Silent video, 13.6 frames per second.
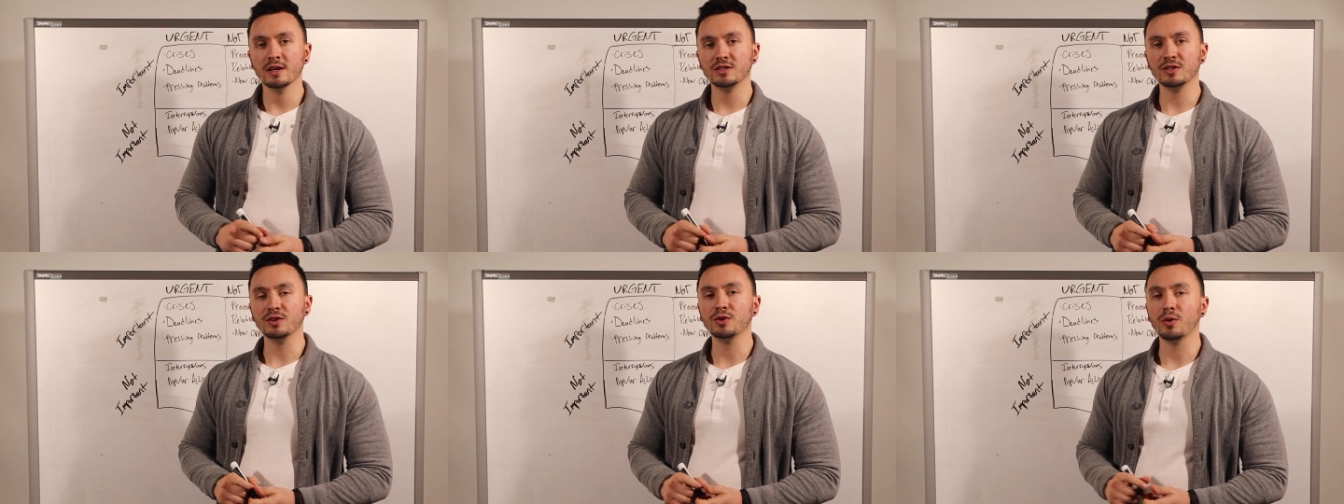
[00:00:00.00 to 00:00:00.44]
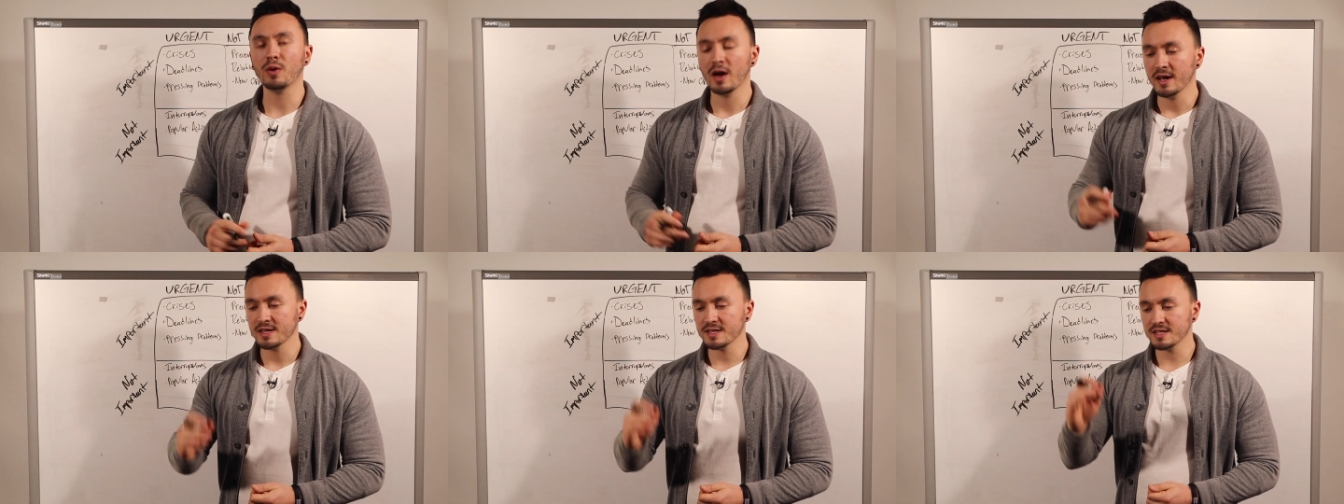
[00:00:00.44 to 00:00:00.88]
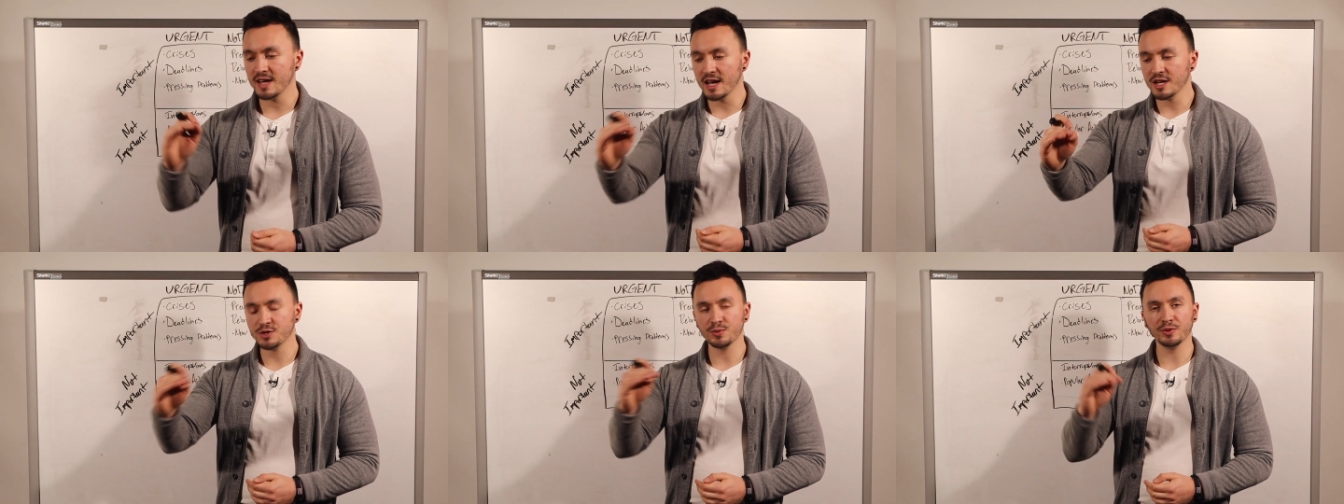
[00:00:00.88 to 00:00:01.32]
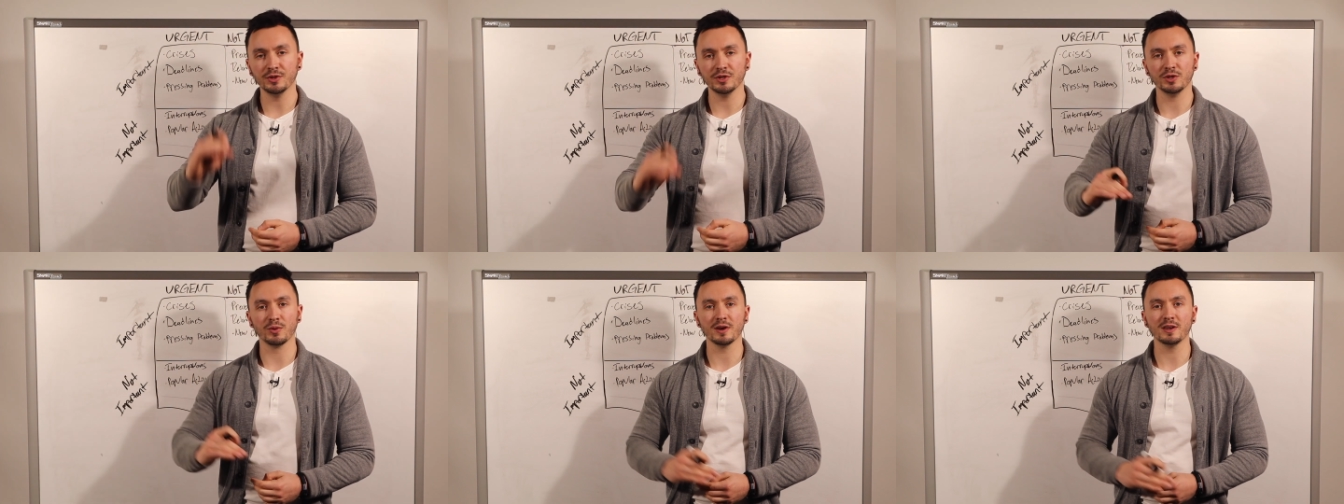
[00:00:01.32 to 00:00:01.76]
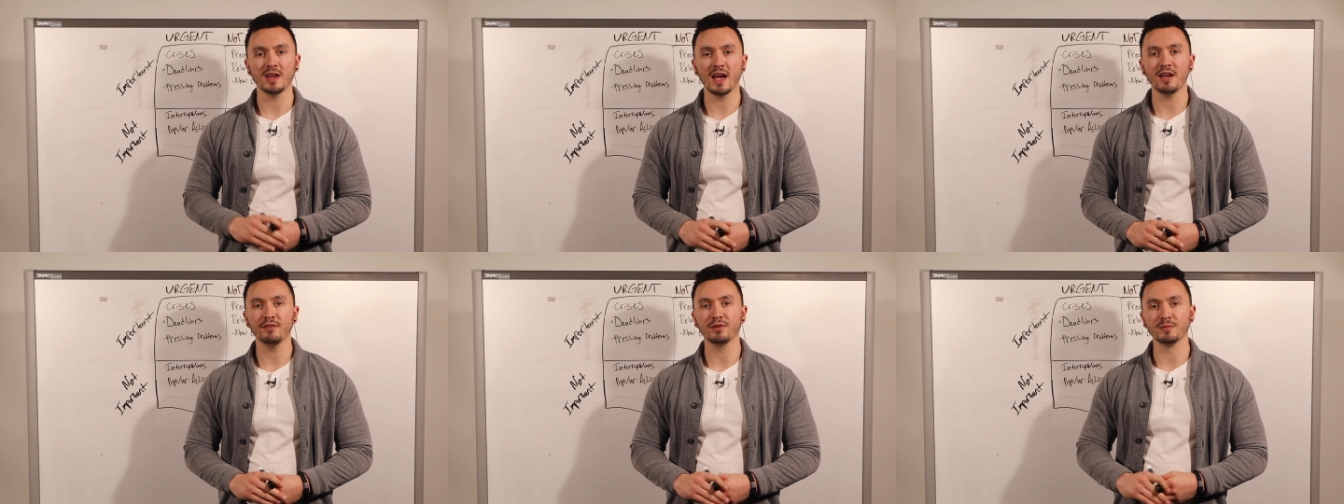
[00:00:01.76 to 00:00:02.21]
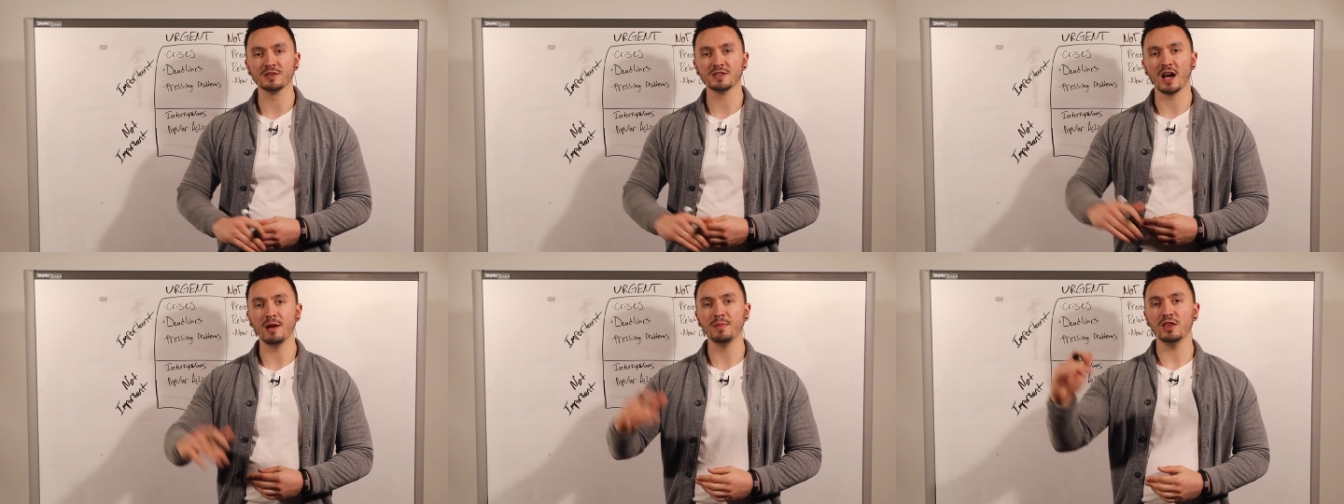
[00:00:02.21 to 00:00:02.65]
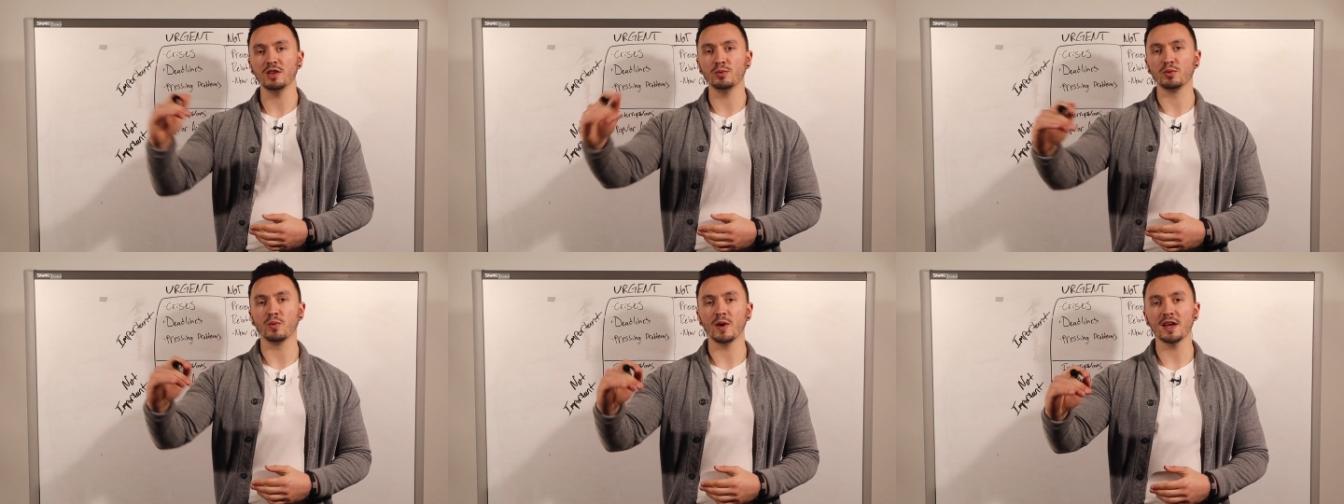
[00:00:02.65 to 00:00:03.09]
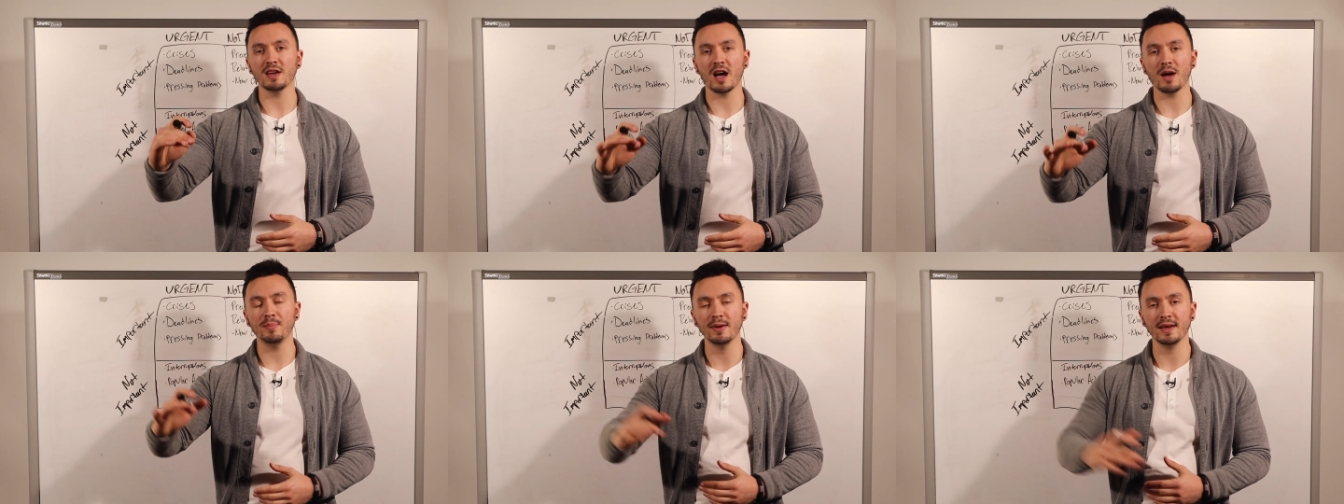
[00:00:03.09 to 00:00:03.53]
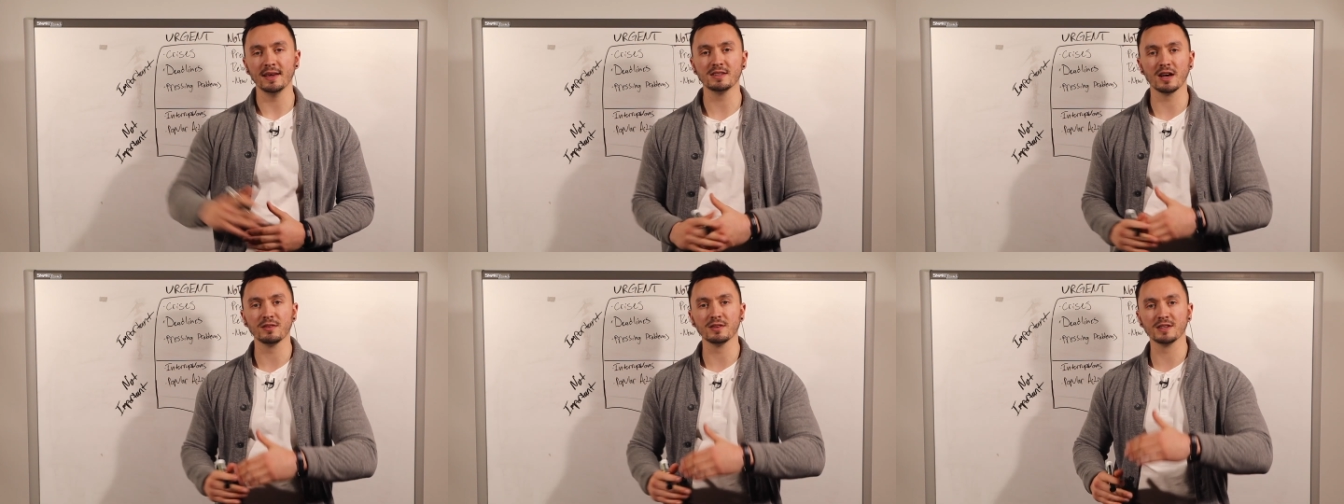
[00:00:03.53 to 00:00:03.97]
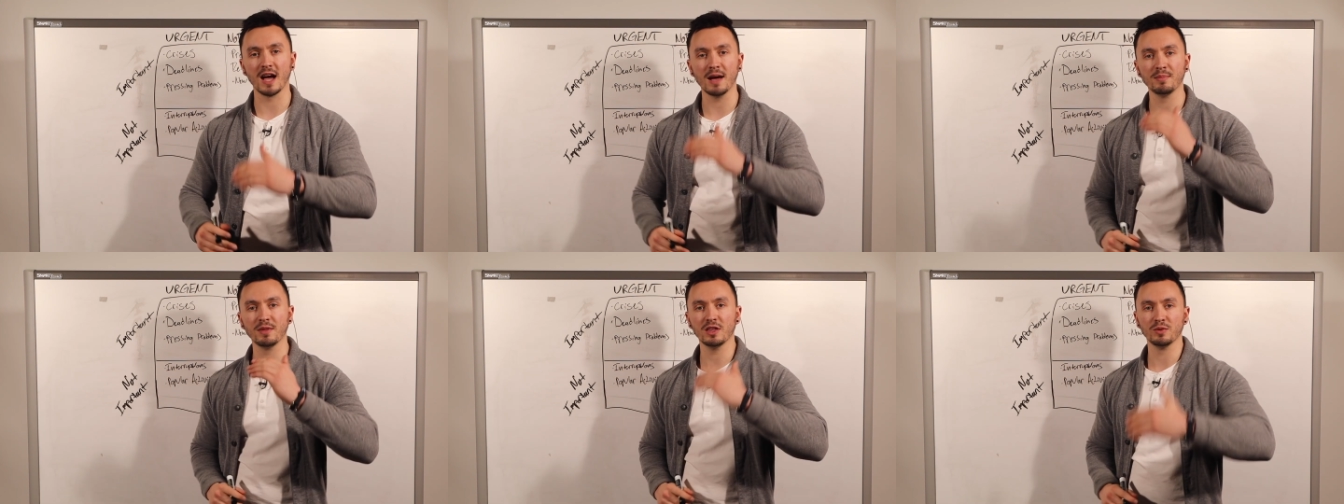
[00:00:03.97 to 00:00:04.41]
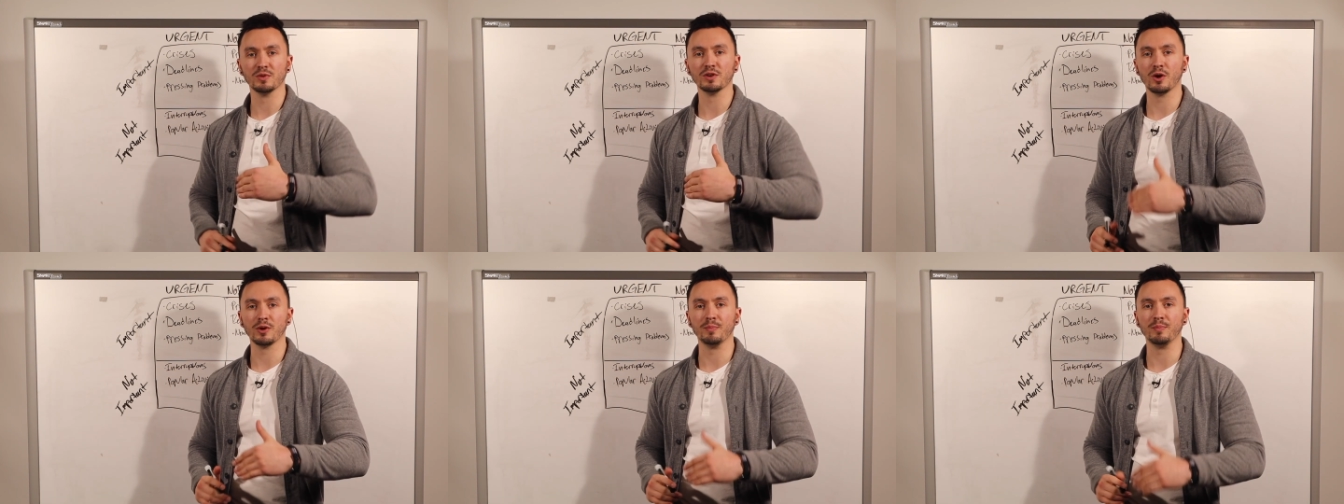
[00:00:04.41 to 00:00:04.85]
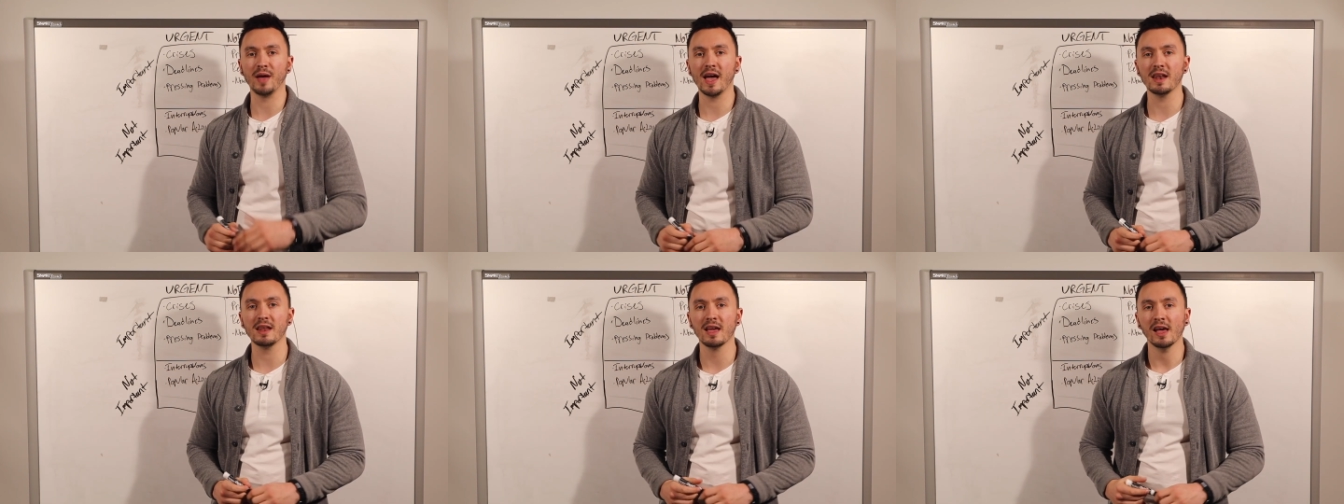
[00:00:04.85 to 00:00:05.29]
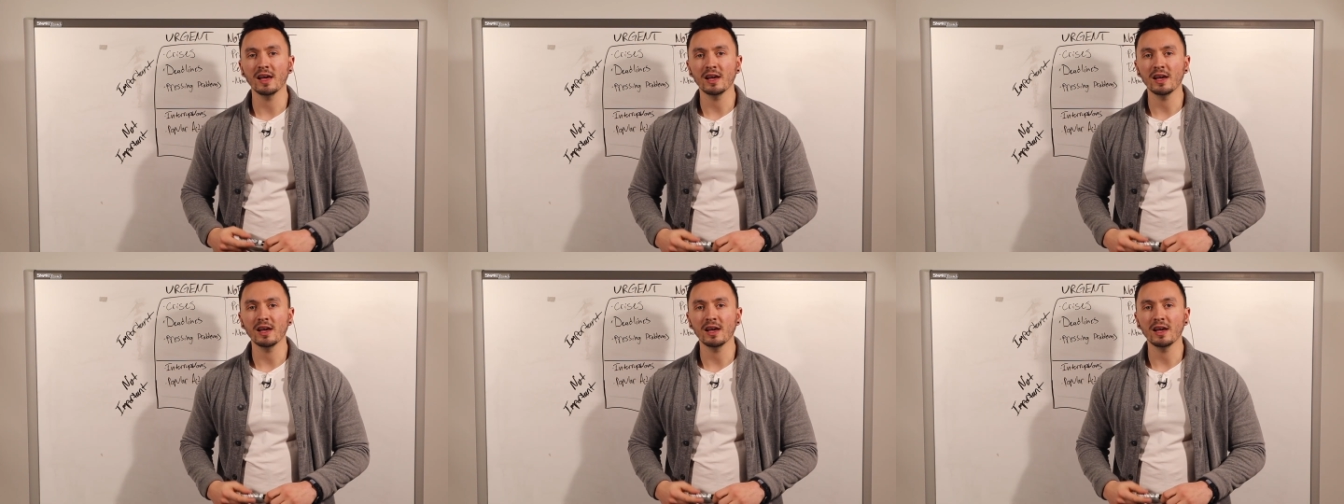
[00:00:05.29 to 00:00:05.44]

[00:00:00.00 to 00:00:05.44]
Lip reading: to schedule your day from the time that you would wake up until the time that you would go to bed,